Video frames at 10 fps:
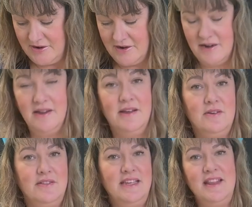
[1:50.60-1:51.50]
are,
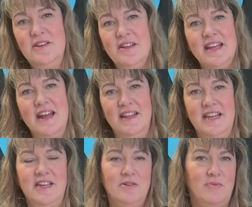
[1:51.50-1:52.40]
and they're like kind of
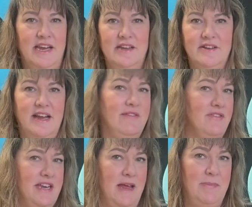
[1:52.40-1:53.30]
like your regular
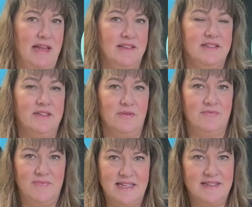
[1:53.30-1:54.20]
everyday pins. So
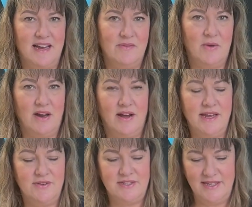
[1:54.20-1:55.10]
that's kind of what I
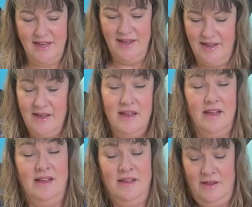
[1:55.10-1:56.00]
use
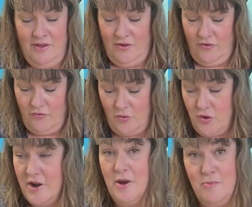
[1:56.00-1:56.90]

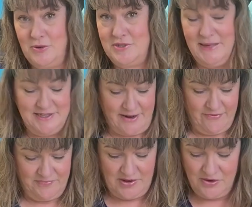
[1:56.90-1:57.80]
for most of my stuff.
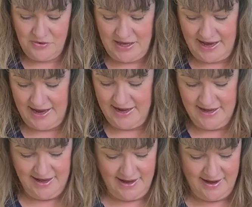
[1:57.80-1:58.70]
Okay.
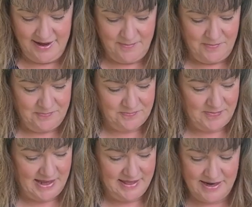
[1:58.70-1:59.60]

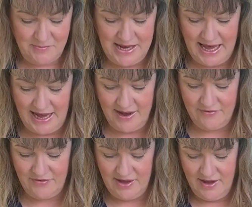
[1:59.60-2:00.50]
Then we
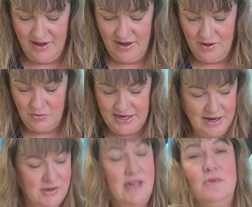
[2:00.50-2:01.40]
have,
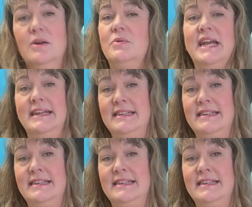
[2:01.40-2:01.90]
you know what, we'll get